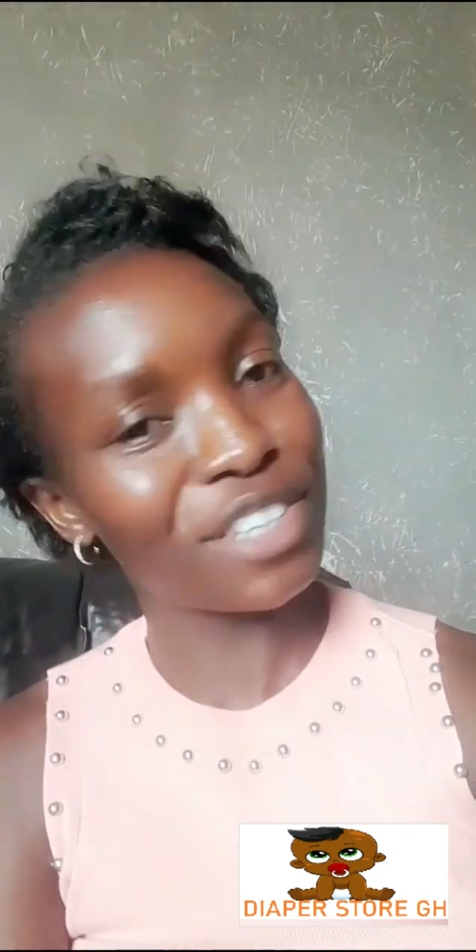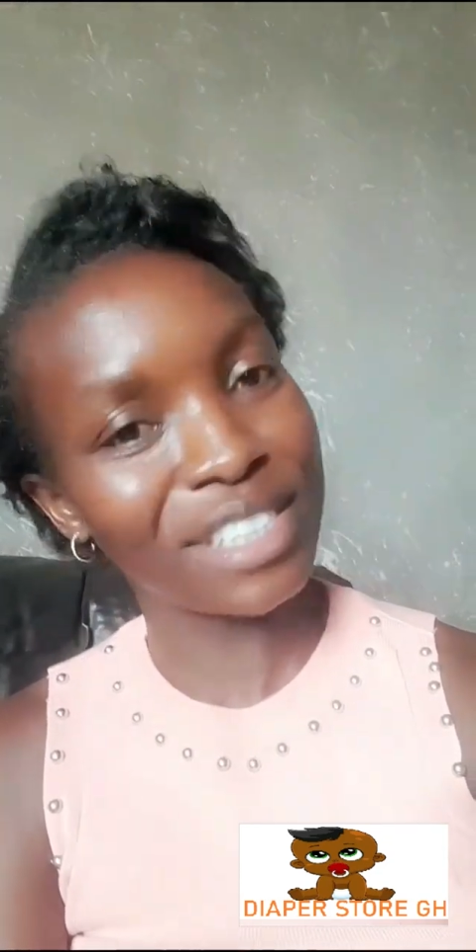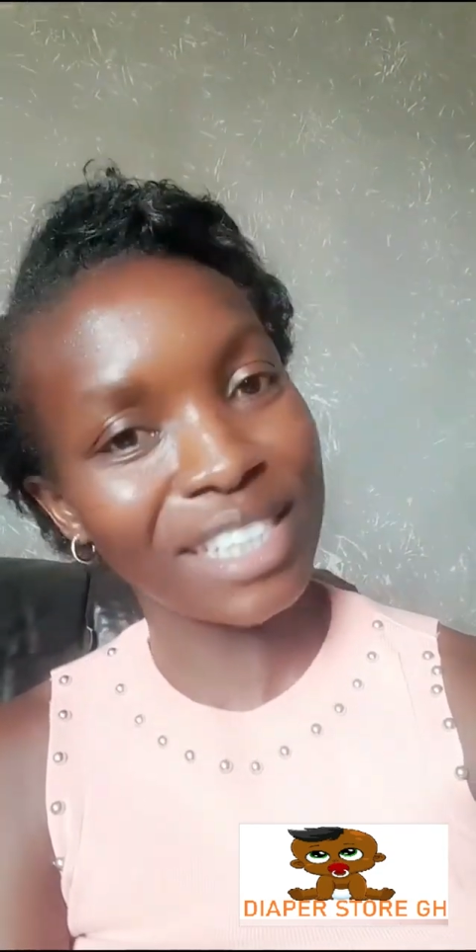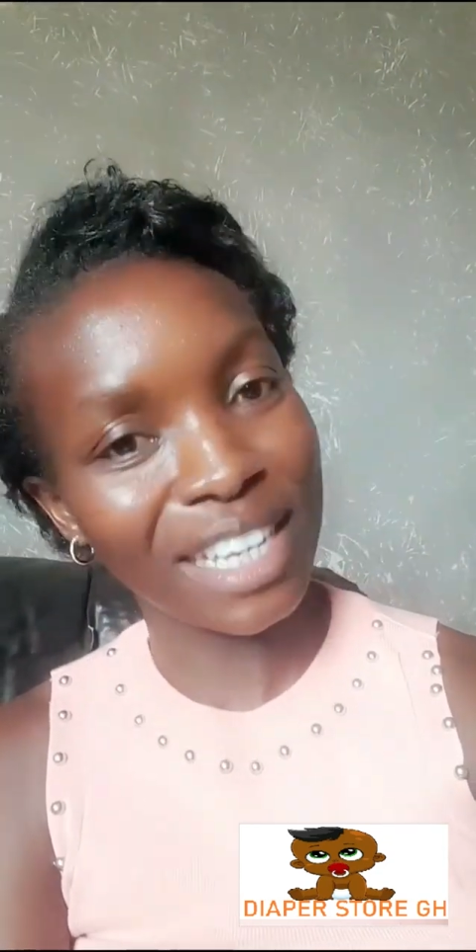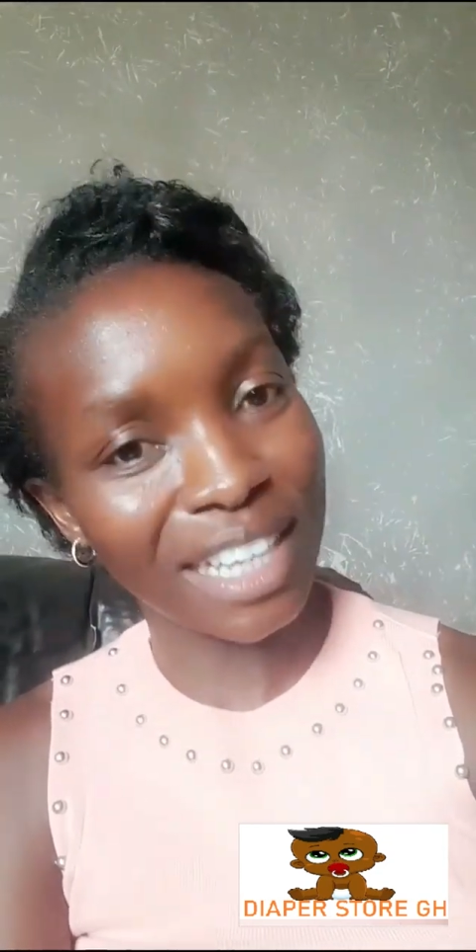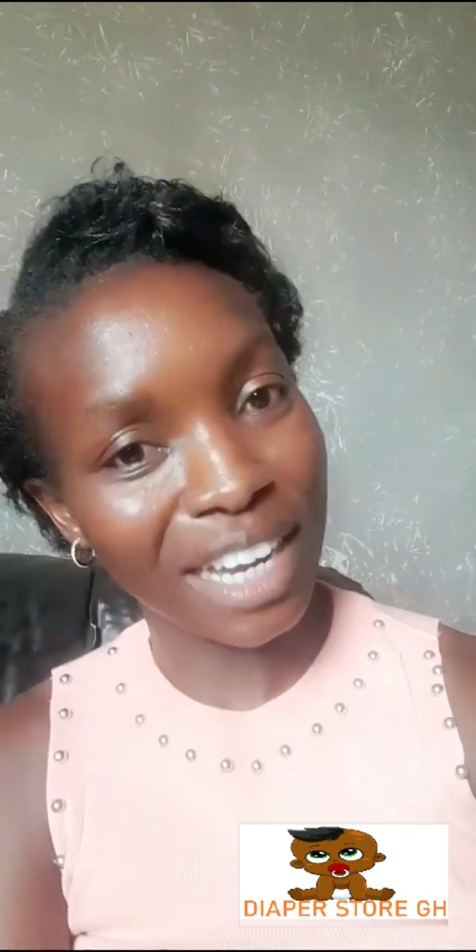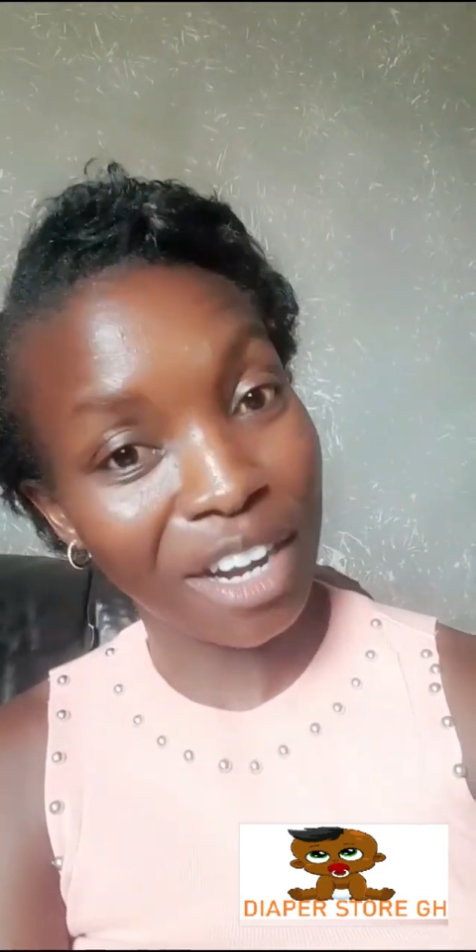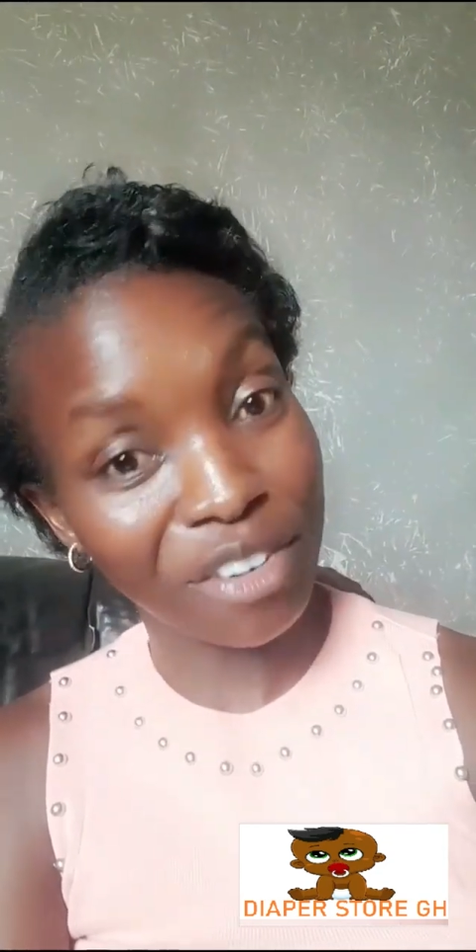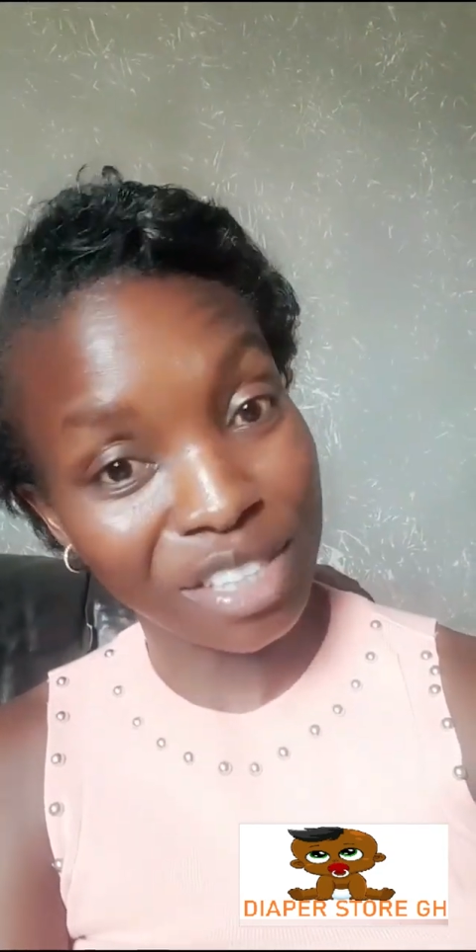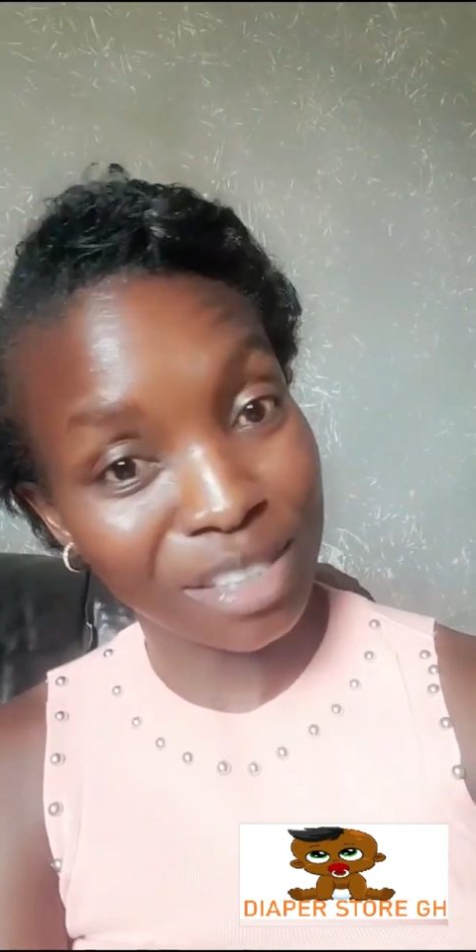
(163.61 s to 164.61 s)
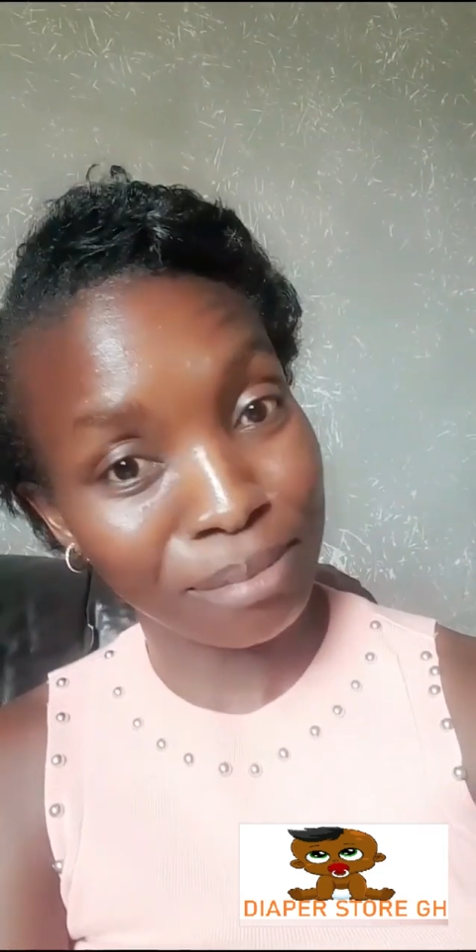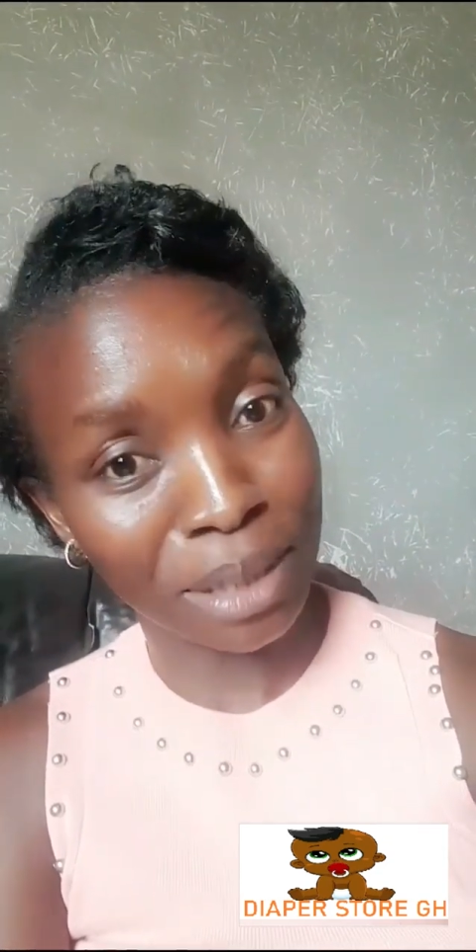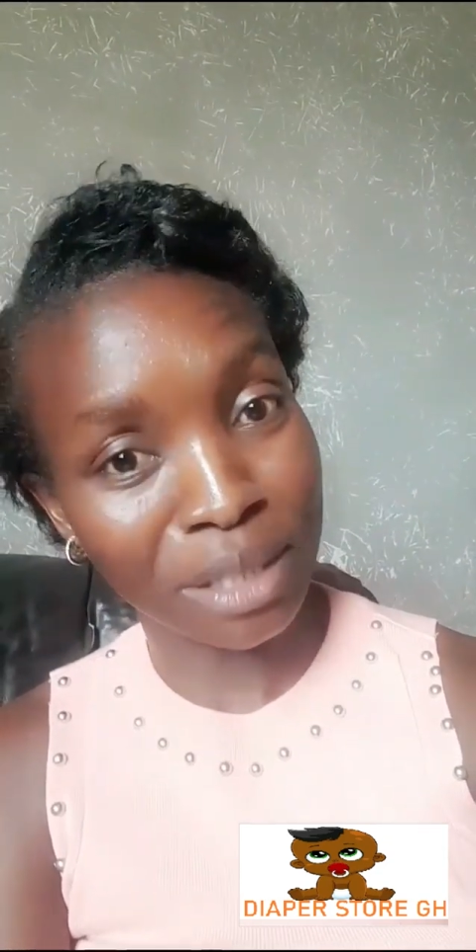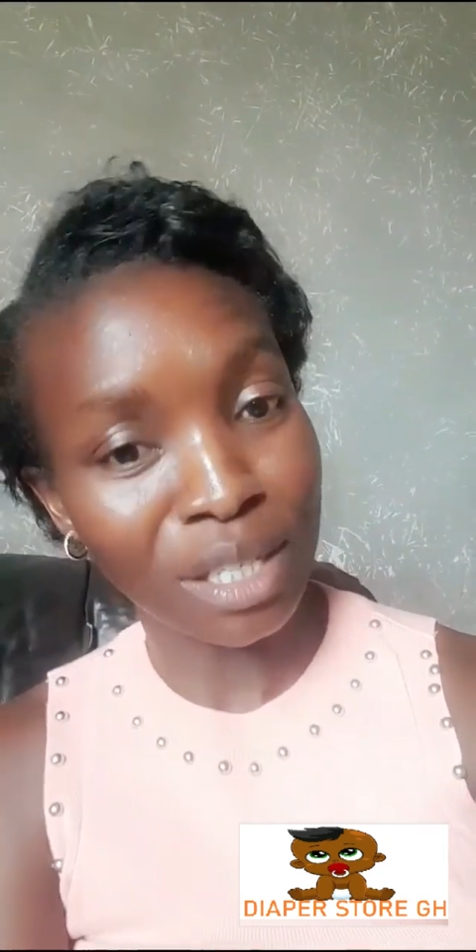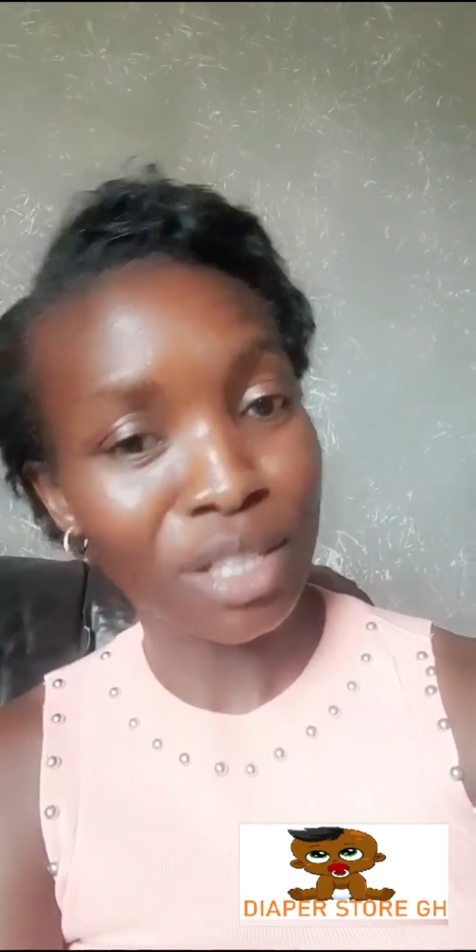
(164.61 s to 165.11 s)
for a skincare
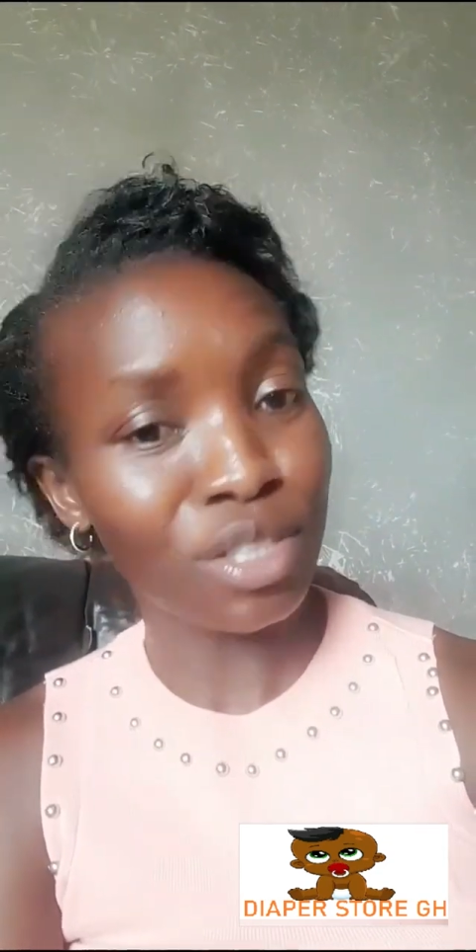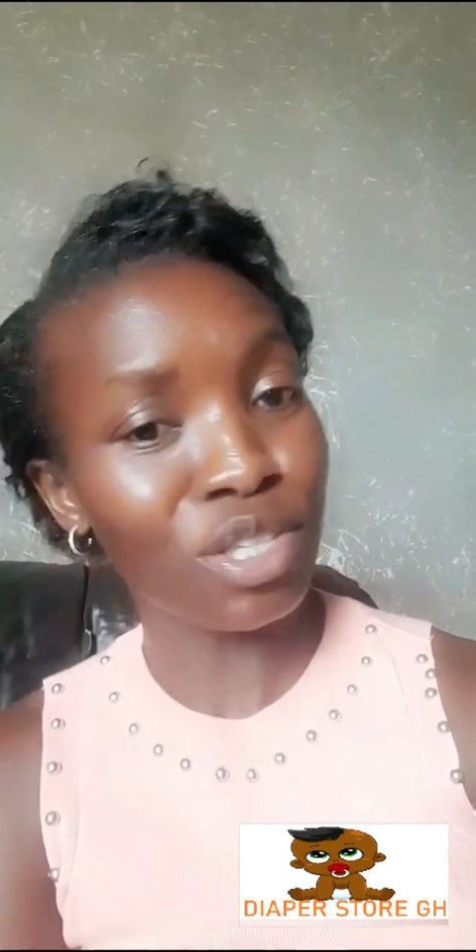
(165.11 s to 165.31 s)
regimen